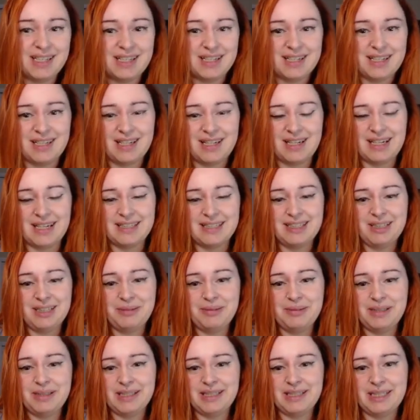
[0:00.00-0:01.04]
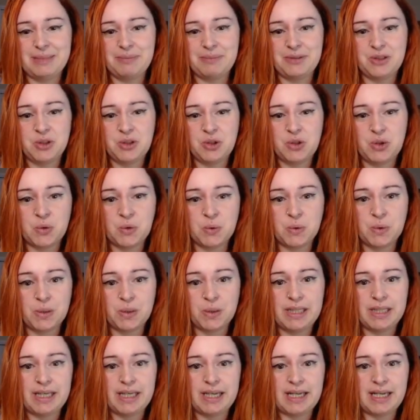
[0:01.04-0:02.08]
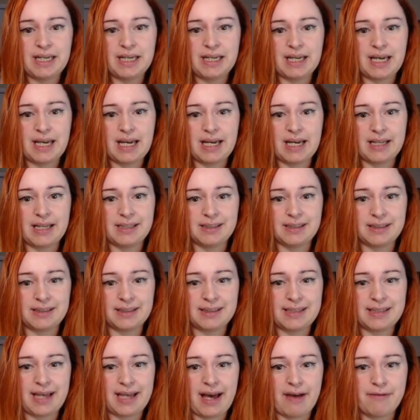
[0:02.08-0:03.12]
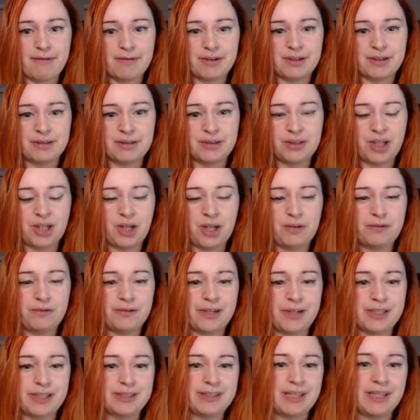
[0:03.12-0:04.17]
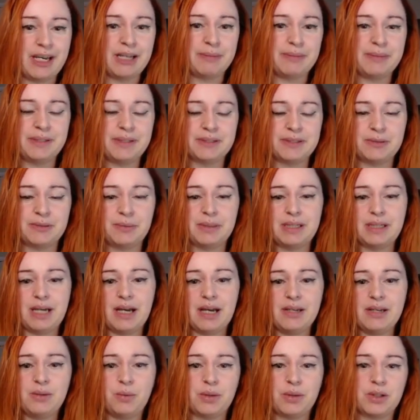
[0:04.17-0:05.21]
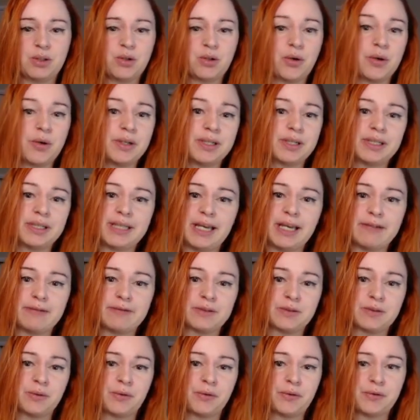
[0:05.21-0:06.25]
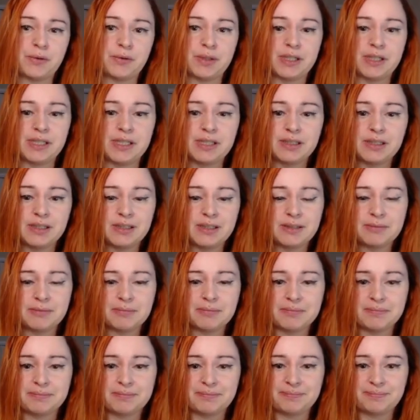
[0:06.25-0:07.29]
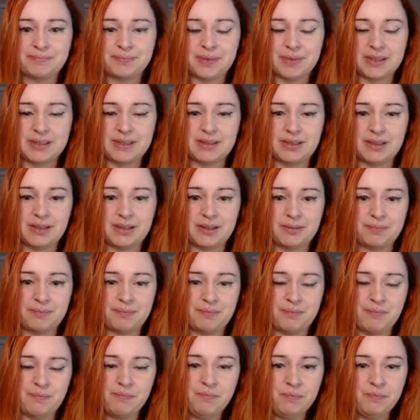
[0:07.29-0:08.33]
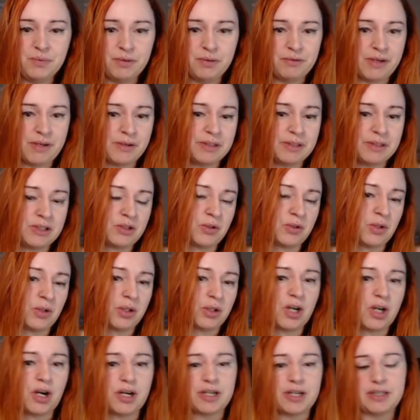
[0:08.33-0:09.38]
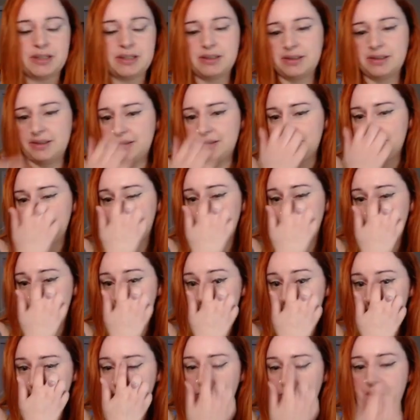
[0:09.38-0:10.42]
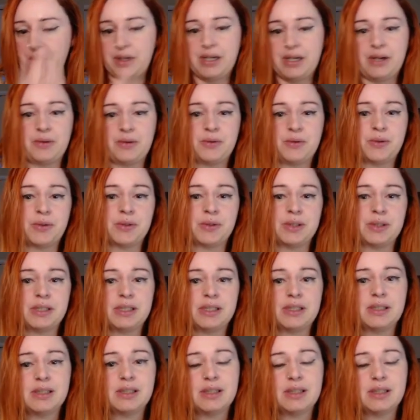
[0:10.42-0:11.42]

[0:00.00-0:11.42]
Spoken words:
I think we can keep Schooling and Cavern, not Farside, because we kind of want to coin the Cavern on 3. It's a very strong card to coin out early.